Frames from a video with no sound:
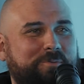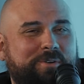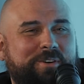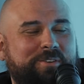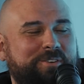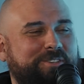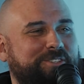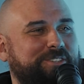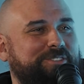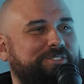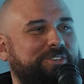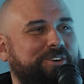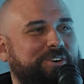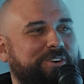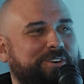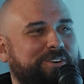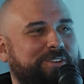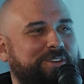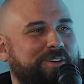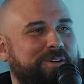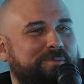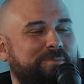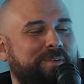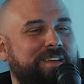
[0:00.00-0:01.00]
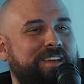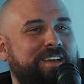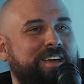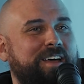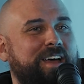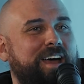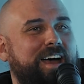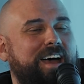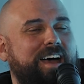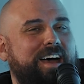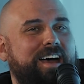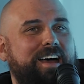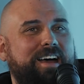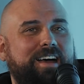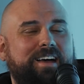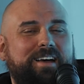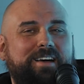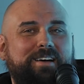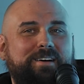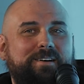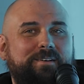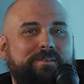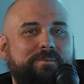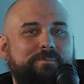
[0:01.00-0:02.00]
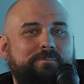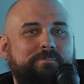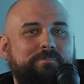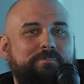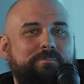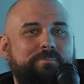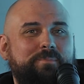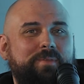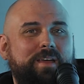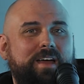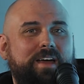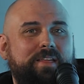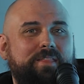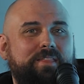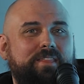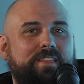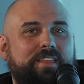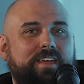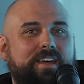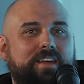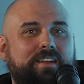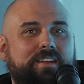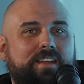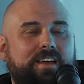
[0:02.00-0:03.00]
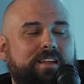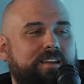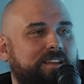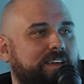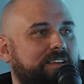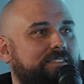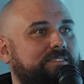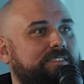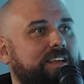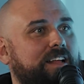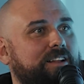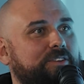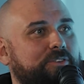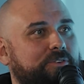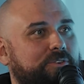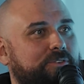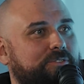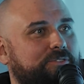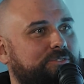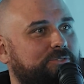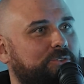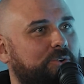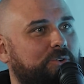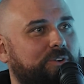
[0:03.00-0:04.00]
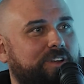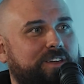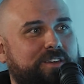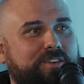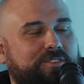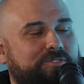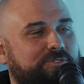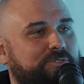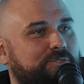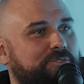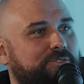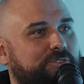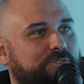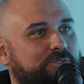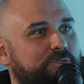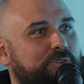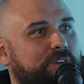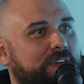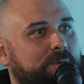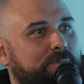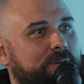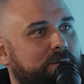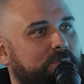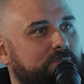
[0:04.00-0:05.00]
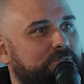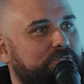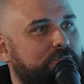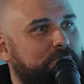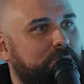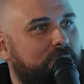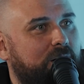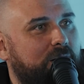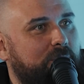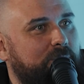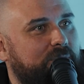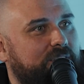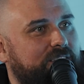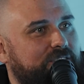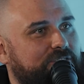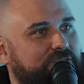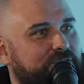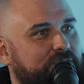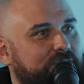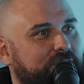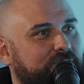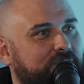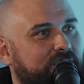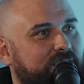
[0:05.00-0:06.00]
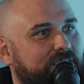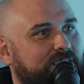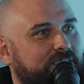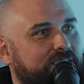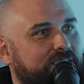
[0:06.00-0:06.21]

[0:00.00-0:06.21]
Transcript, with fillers: We just turned up. And then I like tell your story because you came here with your mom initially, right?